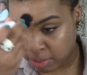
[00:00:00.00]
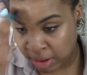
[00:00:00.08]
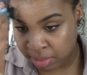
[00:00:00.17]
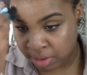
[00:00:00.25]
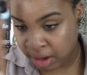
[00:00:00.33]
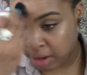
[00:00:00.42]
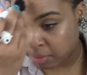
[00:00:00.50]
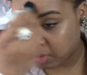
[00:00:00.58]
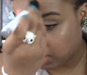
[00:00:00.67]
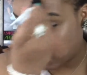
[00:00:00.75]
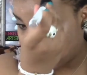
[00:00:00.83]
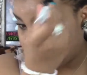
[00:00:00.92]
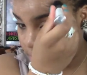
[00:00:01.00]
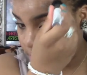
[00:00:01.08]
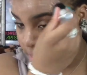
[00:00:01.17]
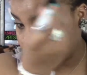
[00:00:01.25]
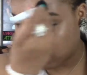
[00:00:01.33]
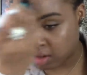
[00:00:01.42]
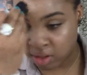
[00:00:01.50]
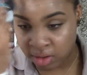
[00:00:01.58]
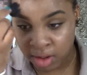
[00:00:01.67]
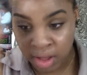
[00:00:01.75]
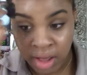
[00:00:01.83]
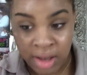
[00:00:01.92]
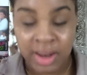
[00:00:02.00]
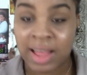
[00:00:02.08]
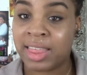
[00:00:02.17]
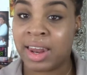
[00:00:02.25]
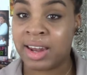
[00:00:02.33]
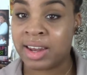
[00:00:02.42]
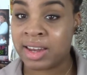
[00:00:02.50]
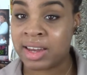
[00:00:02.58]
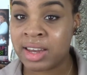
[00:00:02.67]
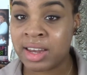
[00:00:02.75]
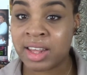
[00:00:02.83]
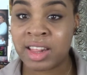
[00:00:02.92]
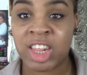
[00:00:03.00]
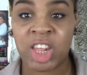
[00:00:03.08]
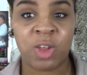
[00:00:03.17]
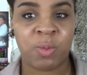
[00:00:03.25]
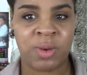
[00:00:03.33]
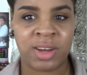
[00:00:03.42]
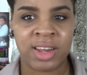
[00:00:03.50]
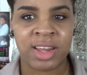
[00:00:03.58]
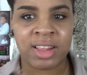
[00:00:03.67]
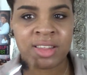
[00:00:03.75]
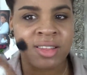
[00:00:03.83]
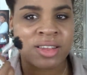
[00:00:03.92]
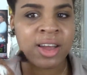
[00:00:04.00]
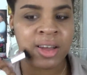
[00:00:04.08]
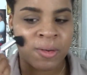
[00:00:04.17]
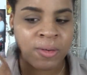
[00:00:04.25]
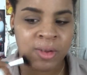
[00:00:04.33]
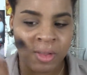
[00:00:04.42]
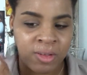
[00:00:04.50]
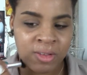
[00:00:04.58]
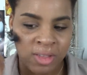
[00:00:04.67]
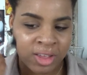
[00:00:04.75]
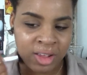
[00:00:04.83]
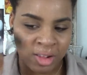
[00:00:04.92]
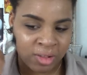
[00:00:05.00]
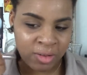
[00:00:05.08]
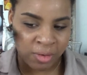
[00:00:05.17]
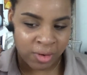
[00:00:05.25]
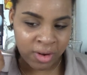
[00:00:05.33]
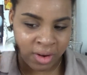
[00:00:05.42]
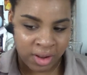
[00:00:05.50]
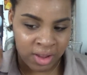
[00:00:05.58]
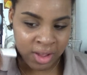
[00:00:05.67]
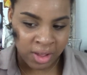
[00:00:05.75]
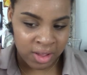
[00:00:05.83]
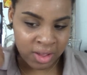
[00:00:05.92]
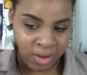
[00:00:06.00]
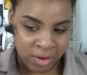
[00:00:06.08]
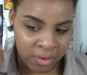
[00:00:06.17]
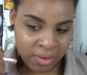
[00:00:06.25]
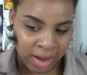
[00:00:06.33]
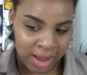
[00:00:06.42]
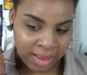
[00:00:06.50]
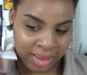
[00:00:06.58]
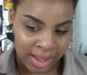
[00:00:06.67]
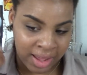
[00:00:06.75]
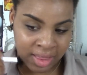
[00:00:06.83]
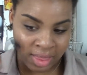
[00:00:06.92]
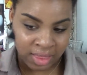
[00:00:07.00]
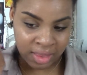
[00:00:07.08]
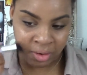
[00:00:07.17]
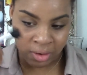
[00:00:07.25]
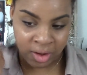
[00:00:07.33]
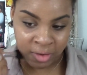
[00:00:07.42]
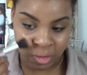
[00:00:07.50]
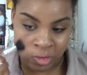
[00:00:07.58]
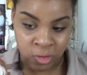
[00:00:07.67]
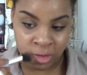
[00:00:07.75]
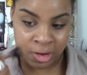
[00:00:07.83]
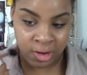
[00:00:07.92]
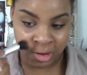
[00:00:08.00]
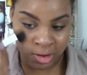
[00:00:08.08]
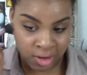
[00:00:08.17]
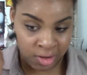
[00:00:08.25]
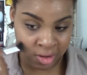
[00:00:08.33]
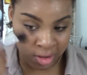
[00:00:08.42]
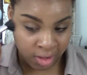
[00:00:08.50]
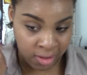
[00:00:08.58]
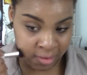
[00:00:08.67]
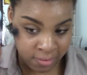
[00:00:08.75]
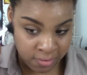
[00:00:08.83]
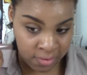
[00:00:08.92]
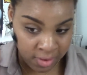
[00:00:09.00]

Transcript: Probably I wouldn't even do any concealer. Not that I didn't need any concealer, but it's kind of one of those things where, you know, I like the little coverage that it does give.